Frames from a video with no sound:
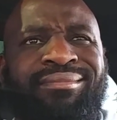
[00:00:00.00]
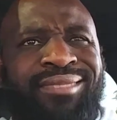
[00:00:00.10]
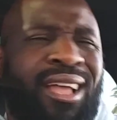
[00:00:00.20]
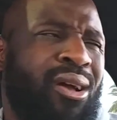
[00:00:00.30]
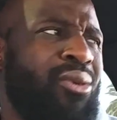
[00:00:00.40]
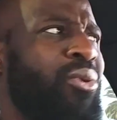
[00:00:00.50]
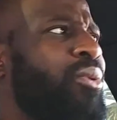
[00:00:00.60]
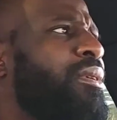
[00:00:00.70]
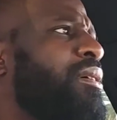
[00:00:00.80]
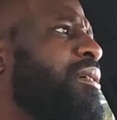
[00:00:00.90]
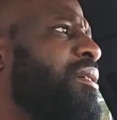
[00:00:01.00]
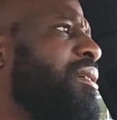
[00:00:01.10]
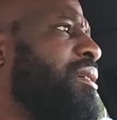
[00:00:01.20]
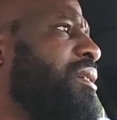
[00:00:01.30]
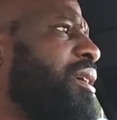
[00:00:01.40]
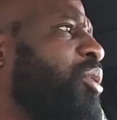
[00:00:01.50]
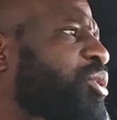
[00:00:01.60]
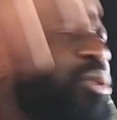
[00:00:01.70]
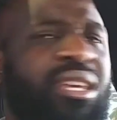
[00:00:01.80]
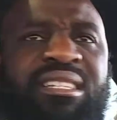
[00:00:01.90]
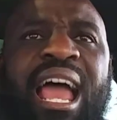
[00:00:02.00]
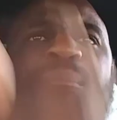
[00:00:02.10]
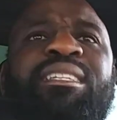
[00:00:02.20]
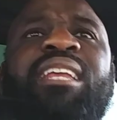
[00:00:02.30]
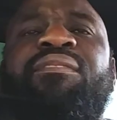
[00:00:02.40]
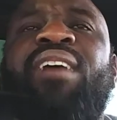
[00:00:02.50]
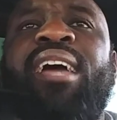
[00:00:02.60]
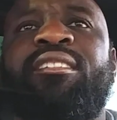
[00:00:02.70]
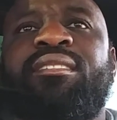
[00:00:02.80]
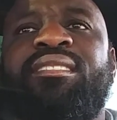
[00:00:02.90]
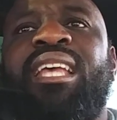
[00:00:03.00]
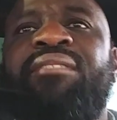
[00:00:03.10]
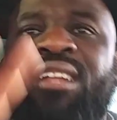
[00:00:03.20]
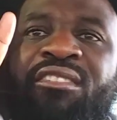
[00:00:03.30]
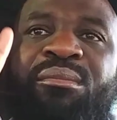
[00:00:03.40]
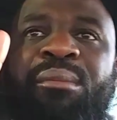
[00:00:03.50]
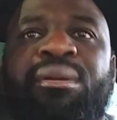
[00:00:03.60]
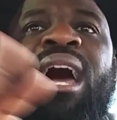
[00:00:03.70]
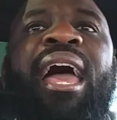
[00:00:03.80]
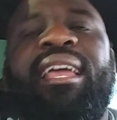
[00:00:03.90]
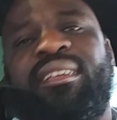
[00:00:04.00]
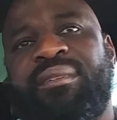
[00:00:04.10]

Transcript: No. Go through your top 10 fighters. 7 of them are black.